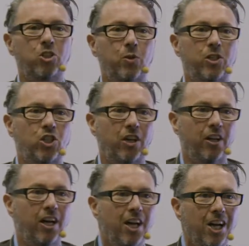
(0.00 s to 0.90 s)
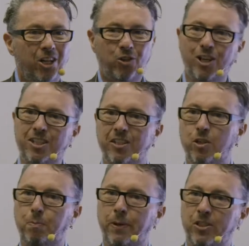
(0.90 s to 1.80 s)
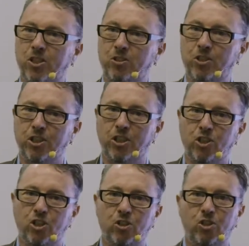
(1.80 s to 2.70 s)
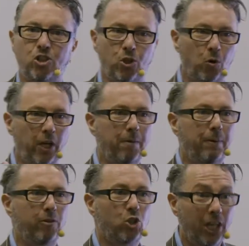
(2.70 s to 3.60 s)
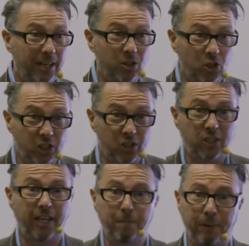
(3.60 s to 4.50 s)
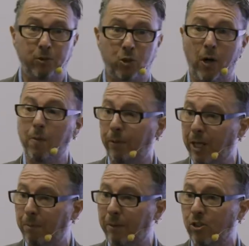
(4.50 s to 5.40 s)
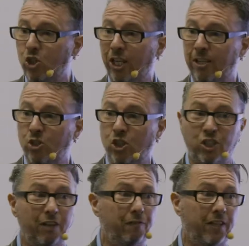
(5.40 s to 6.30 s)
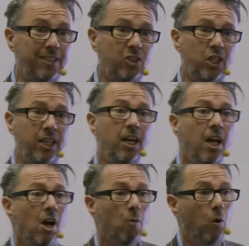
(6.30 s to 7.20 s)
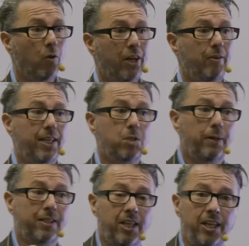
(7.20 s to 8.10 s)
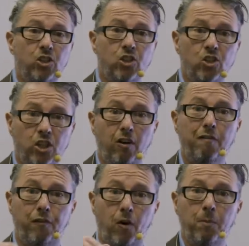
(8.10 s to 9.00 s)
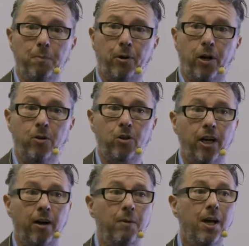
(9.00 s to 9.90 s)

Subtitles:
to each other, creating those personal introductions, talking about challenges, getting people to open up about the challenges they're facing, what their expectations are from the program,